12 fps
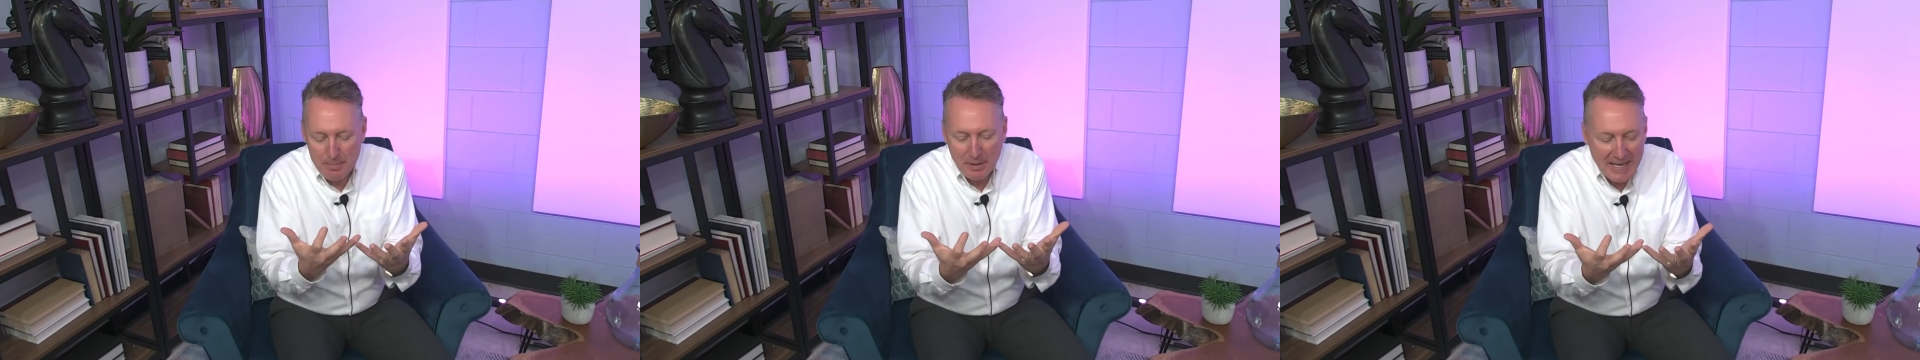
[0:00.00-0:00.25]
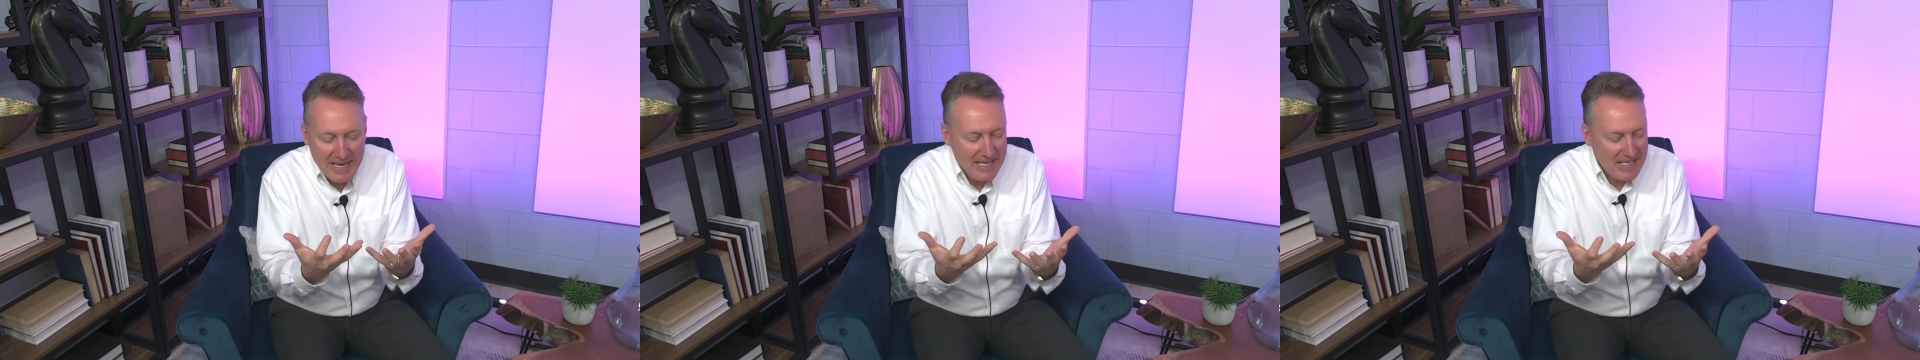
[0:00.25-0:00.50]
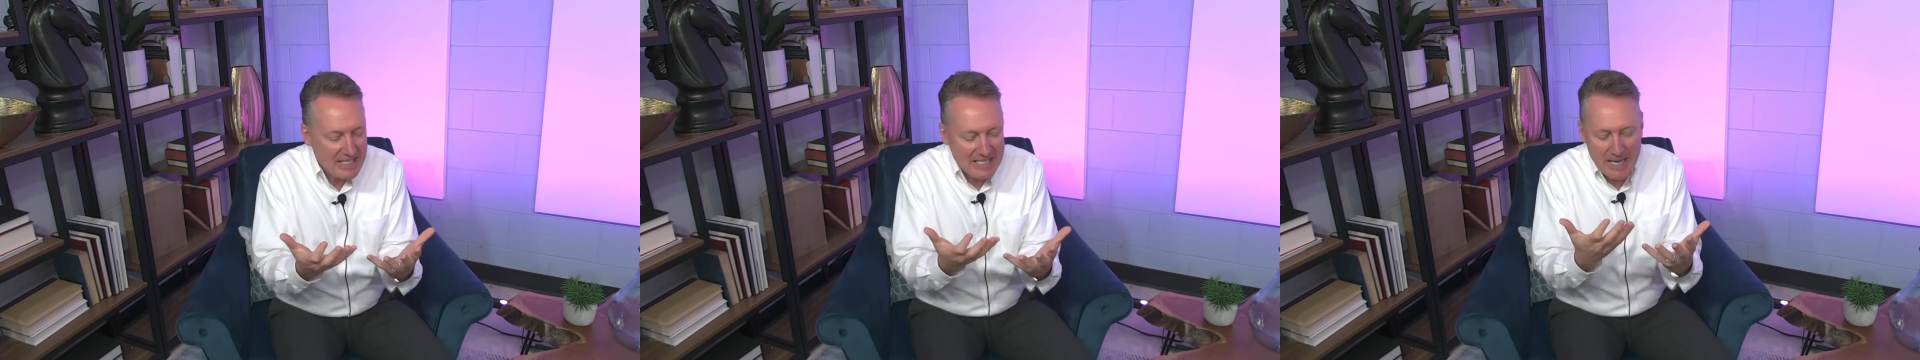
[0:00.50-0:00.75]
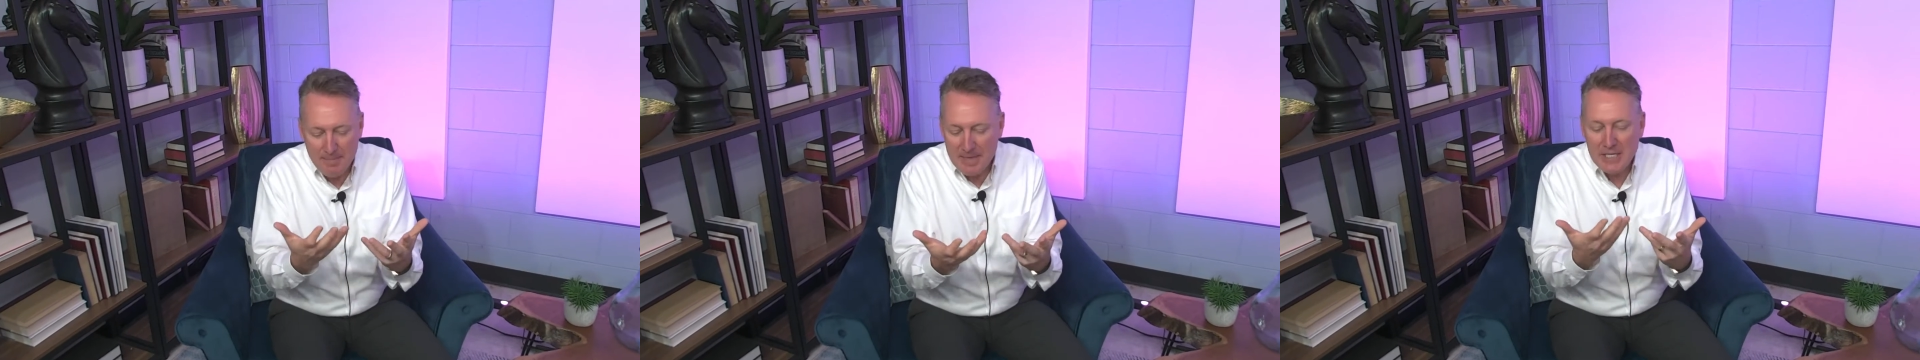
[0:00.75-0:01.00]
placed
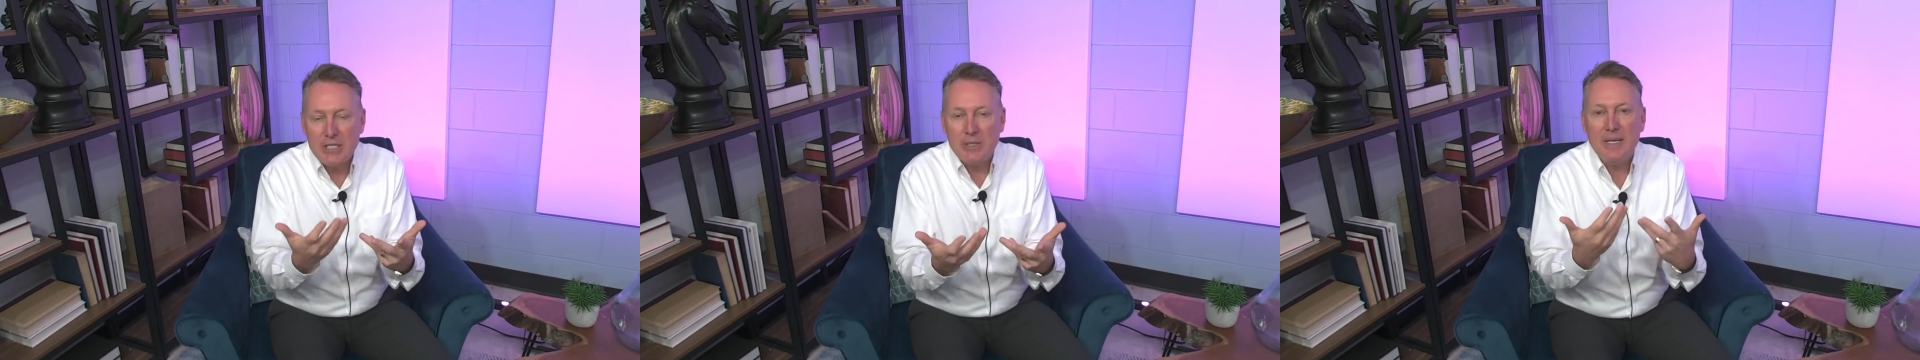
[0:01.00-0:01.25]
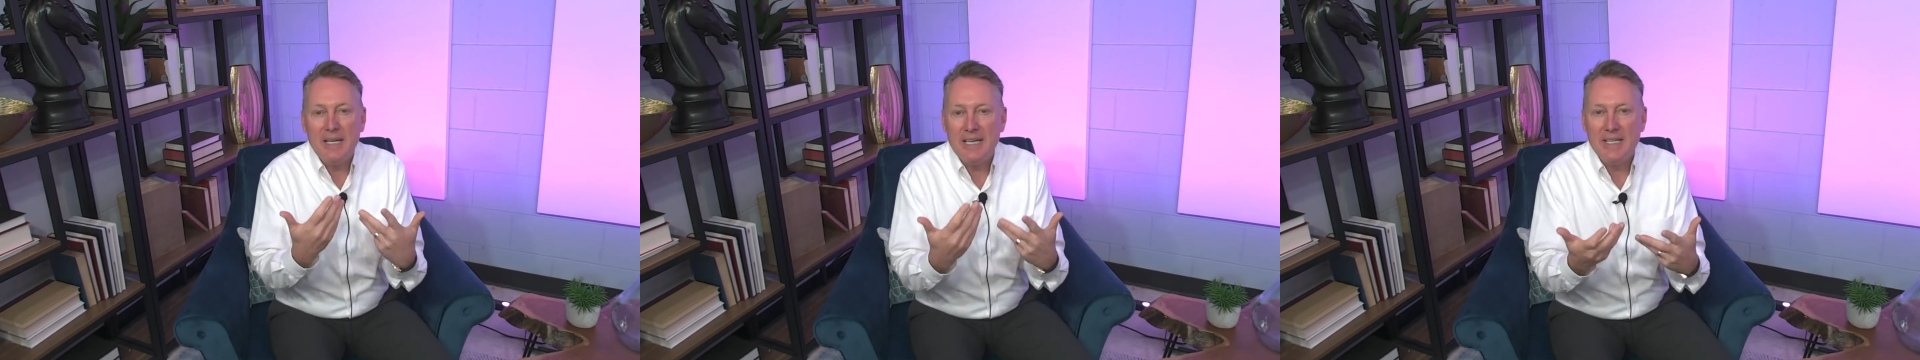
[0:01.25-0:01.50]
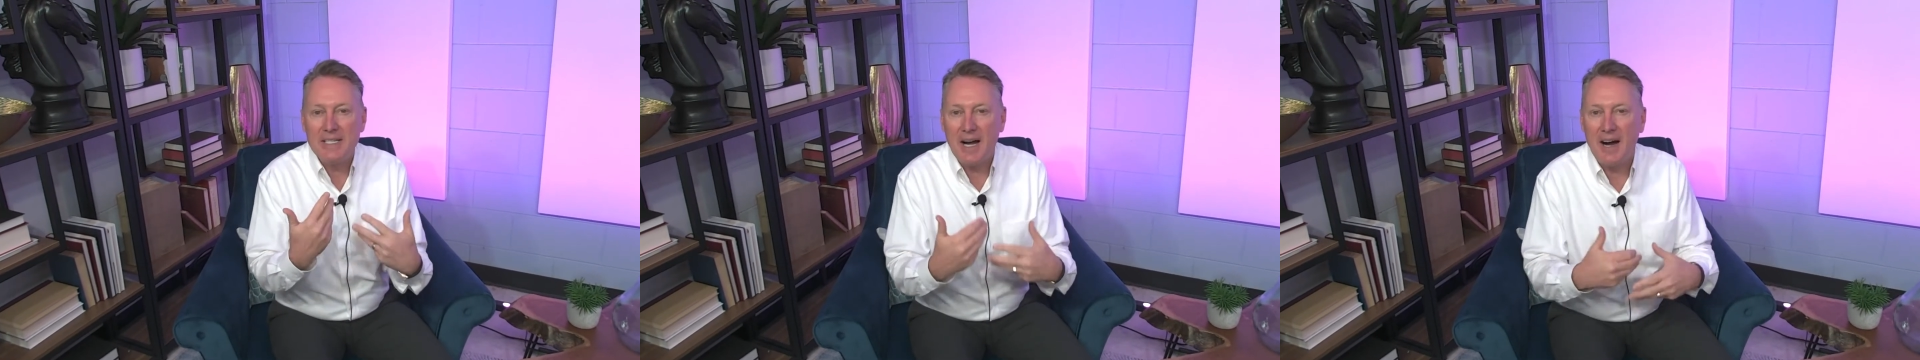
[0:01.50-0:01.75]
them into his